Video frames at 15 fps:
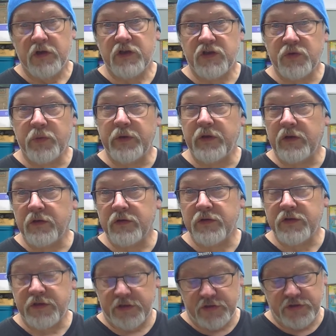
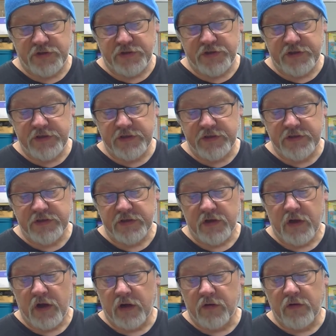Swindlers and cheats
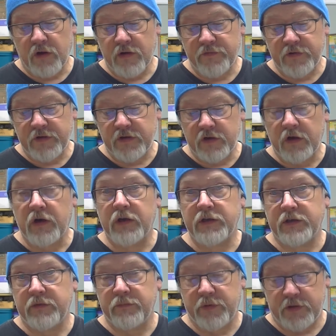are often caught
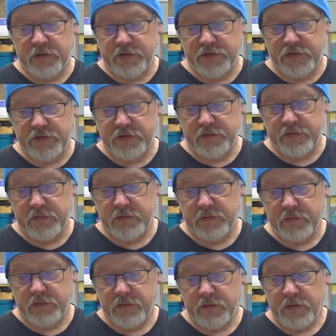and punished.
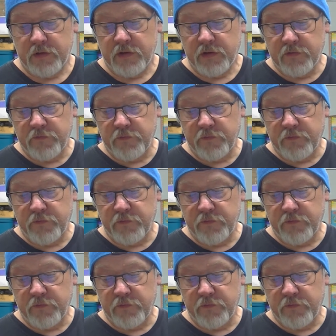The